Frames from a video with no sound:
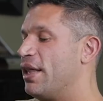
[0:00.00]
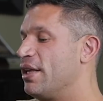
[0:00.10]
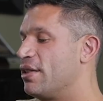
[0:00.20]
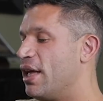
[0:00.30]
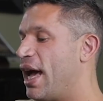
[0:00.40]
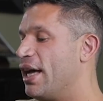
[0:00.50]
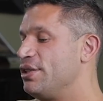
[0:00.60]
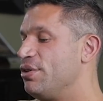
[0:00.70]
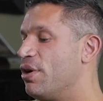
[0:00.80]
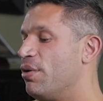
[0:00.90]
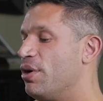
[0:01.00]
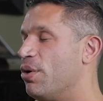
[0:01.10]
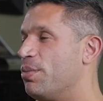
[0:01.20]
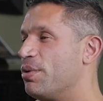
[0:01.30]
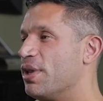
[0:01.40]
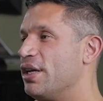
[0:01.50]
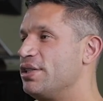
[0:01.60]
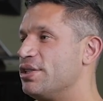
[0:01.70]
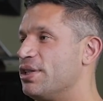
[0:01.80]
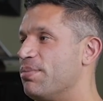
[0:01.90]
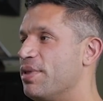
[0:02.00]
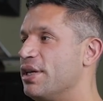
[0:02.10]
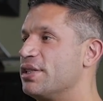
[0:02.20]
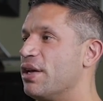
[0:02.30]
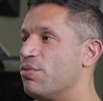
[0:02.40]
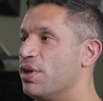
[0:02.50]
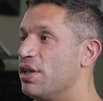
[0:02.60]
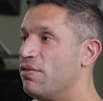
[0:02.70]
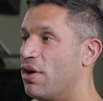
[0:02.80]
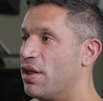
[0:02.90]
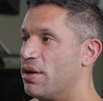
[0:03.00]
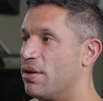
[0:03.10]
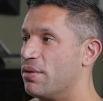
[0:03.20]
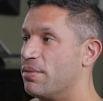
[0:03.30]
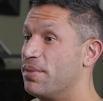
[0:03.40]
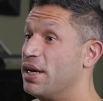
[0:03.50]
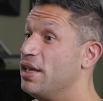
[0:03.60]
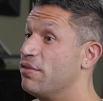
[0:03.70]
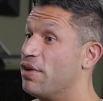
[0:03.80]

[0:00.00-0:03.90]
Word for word: But I think as you go into open relationship, things get really volatile. But